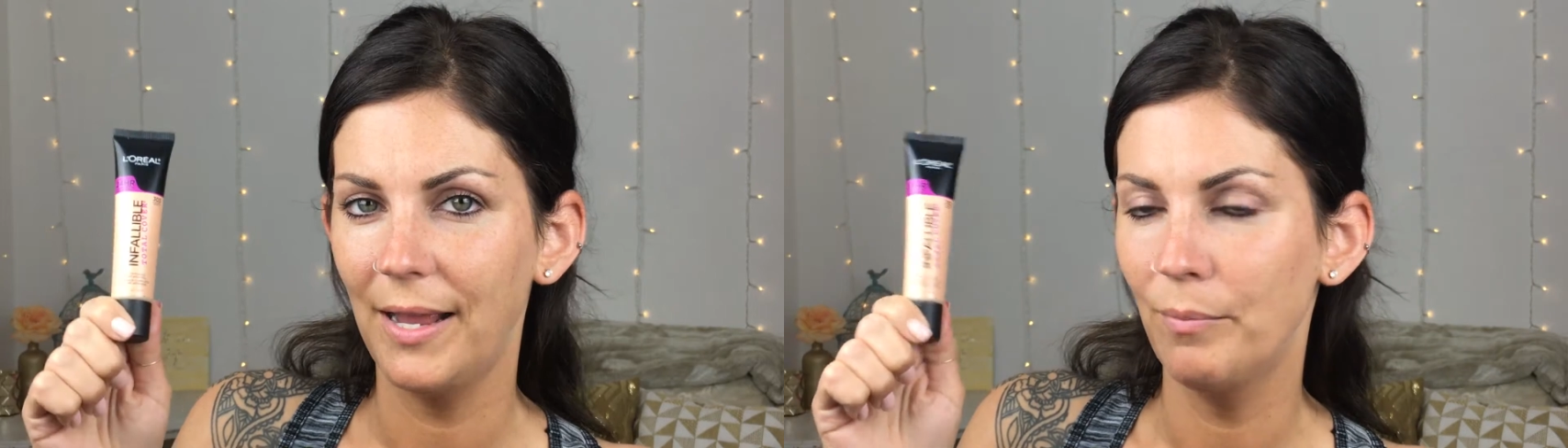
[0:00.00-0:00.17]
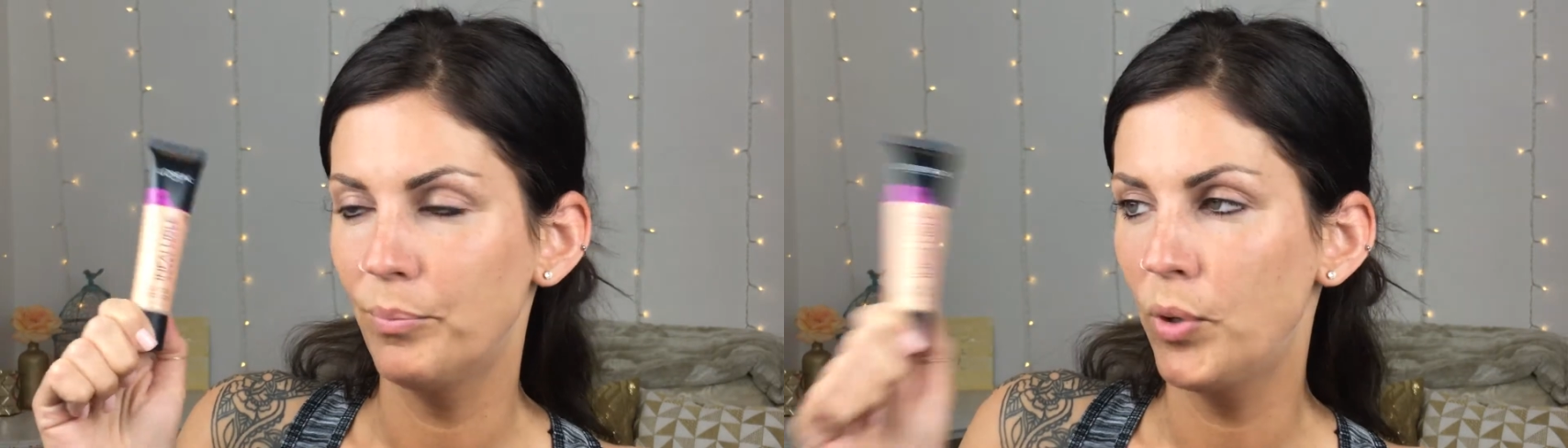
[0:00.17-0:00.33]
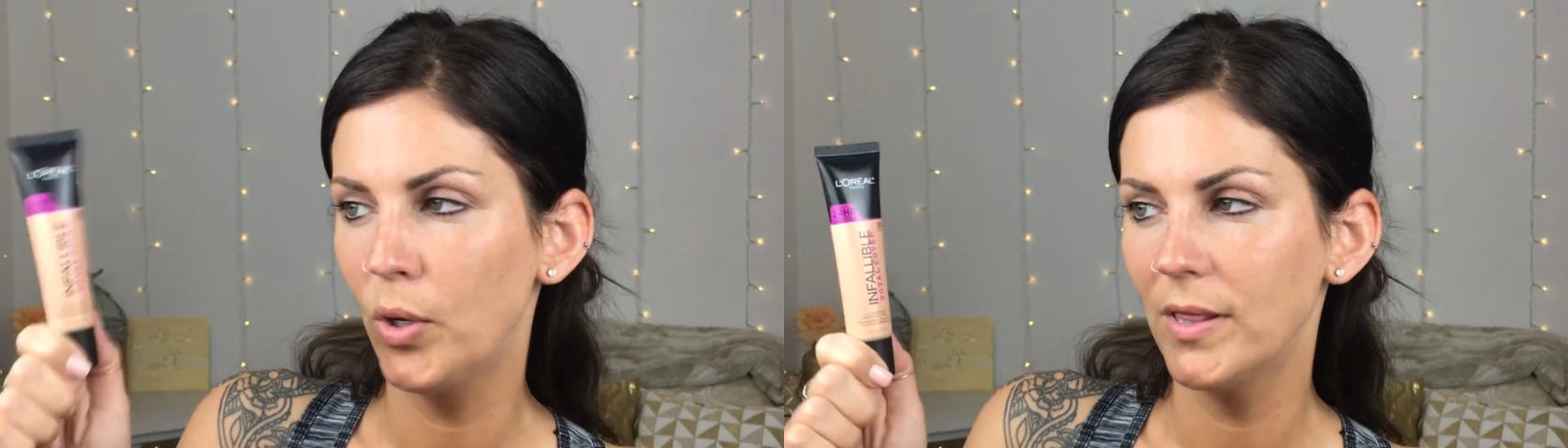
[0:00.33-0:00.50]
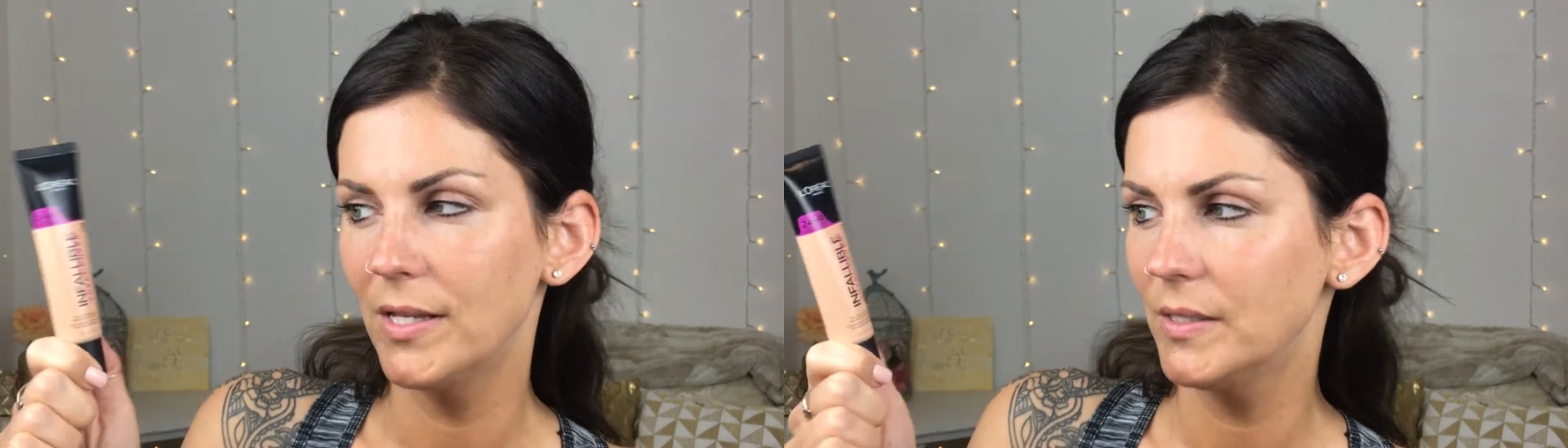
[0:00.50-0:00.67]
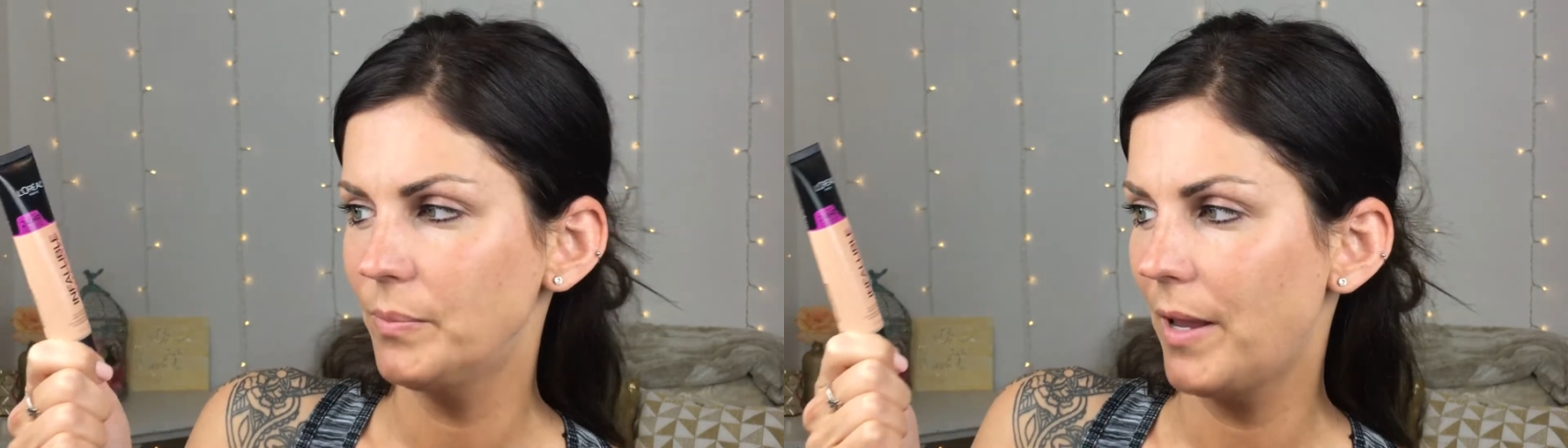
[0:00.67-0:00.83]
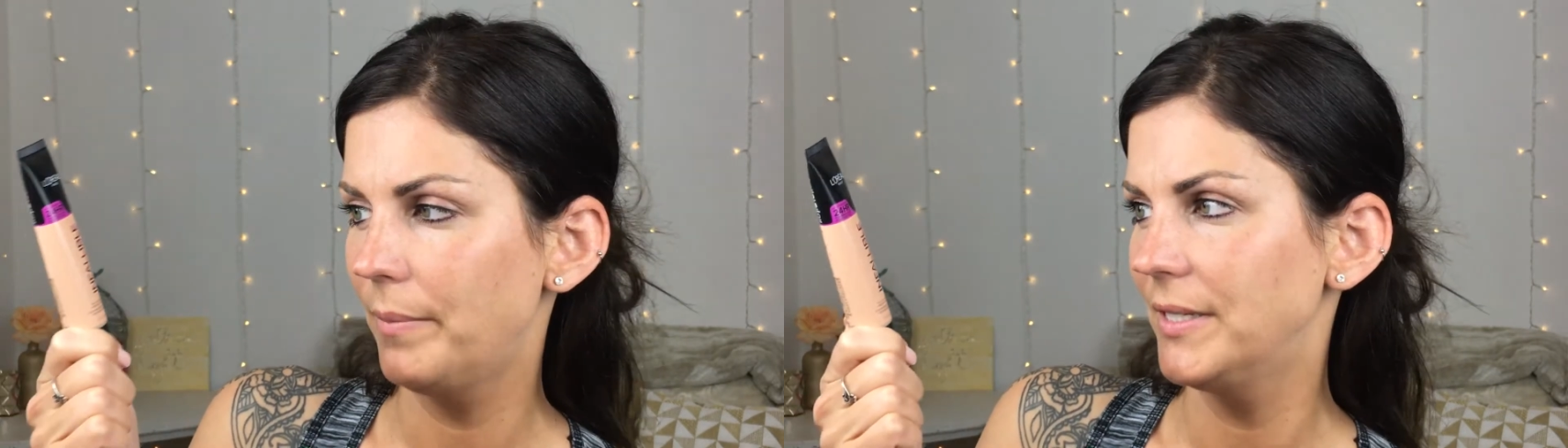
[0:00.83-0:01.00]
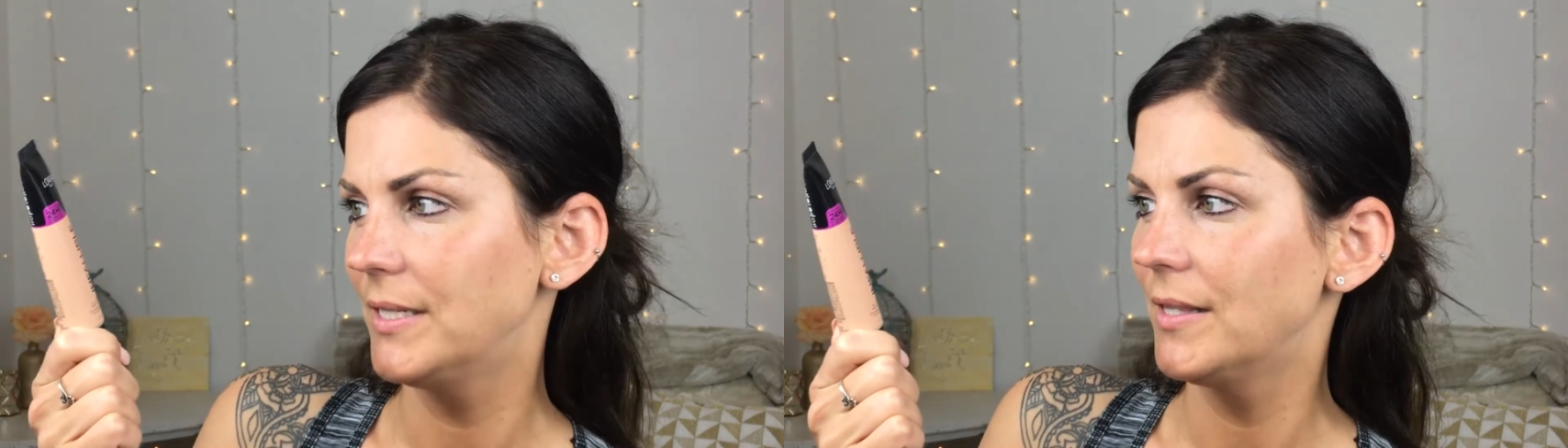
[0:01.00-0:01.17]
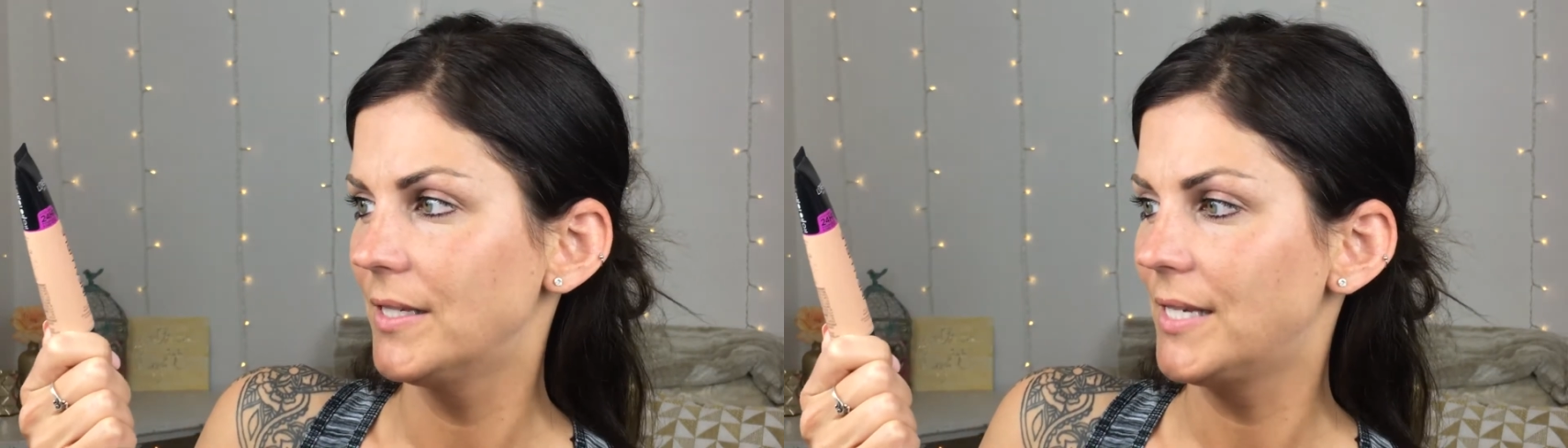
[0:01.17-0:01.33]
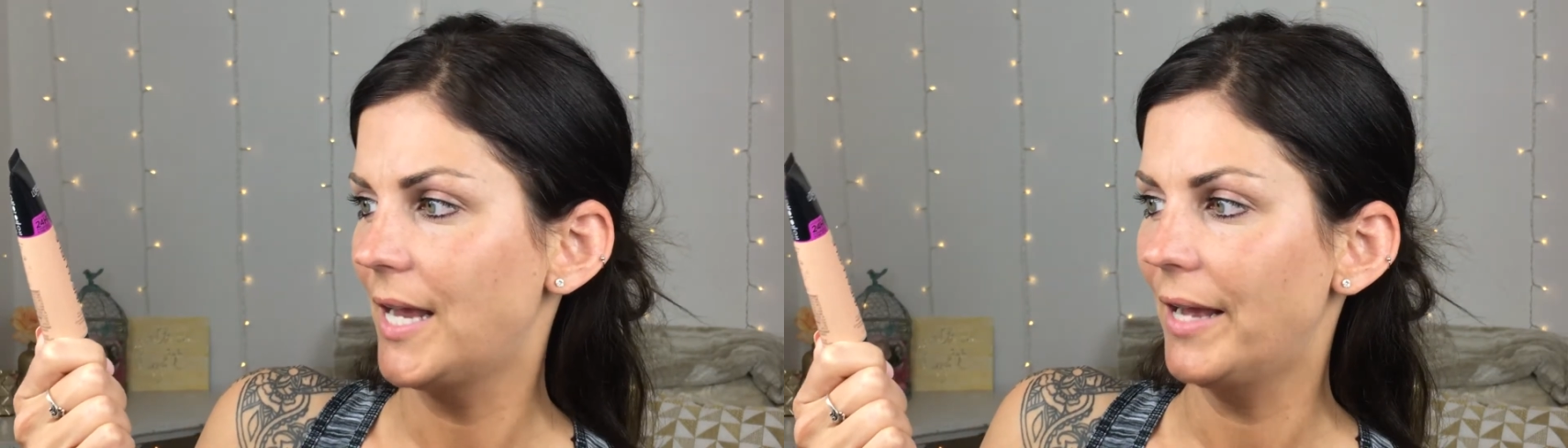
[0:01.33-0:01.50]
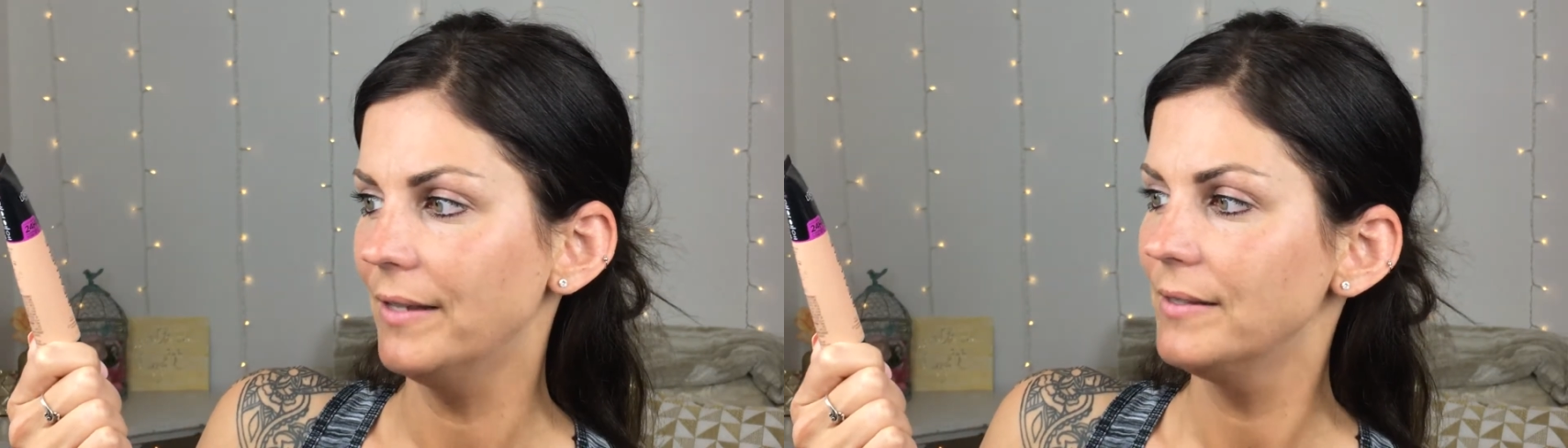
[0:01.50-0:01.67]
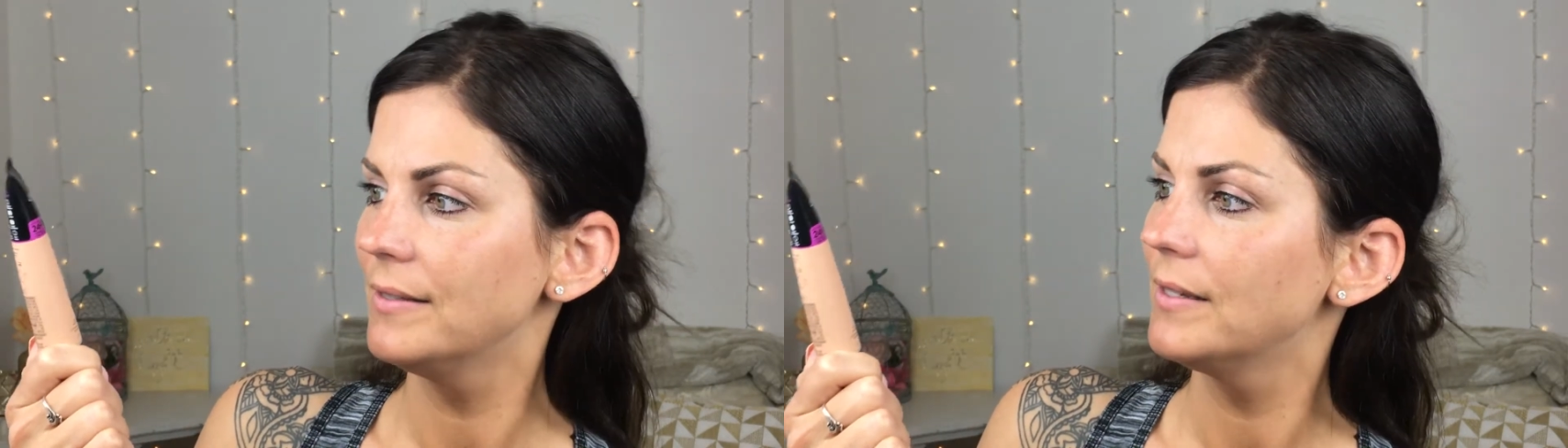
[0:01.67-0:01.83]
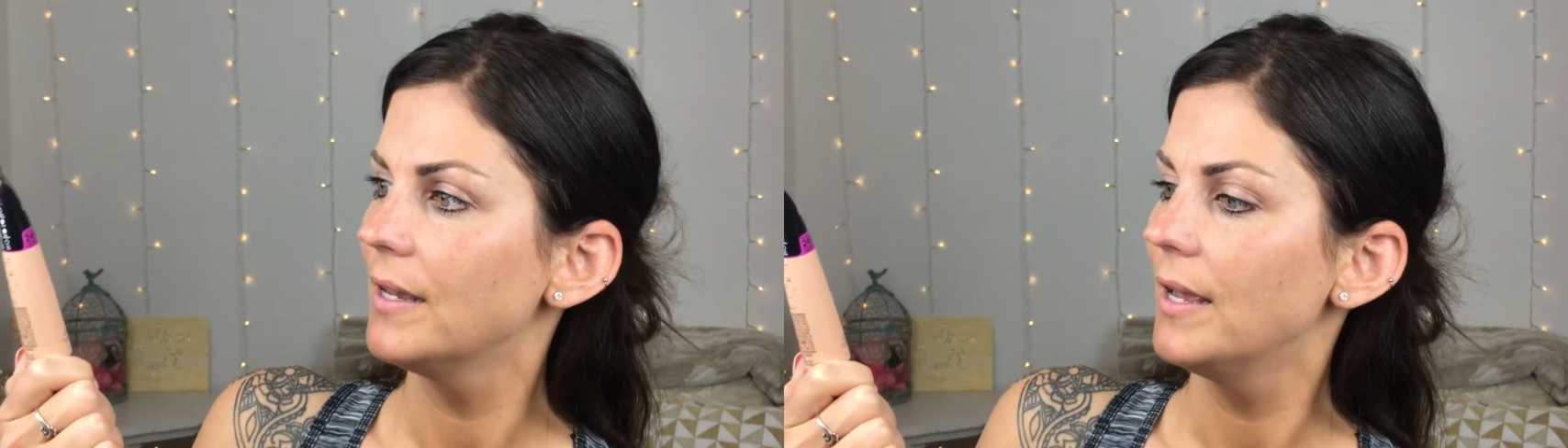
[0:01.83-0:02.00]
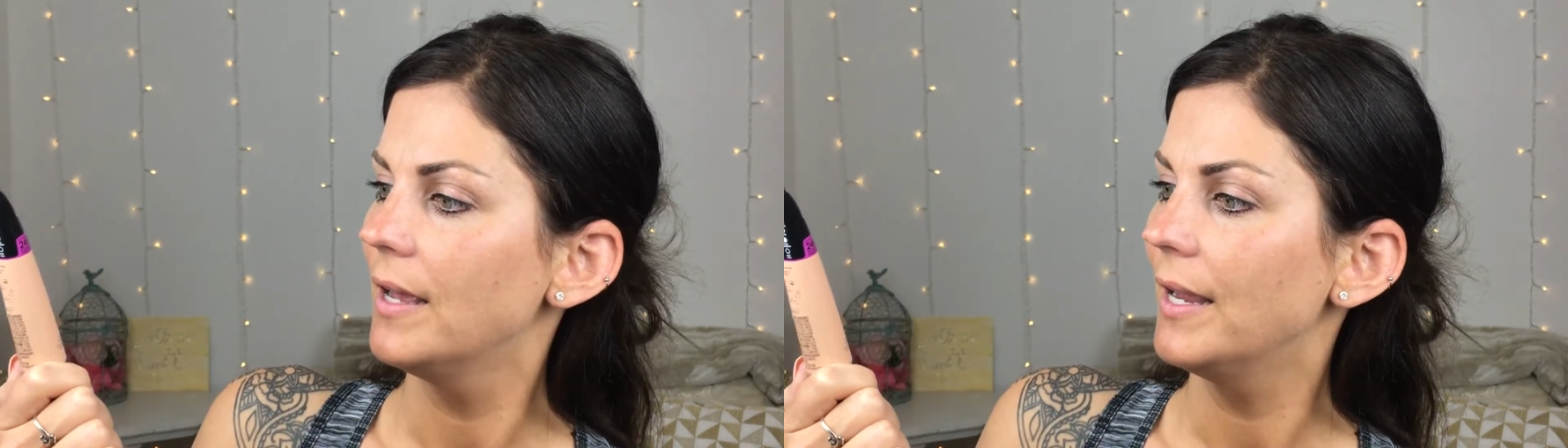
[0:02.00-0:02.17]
and put this baby to the test.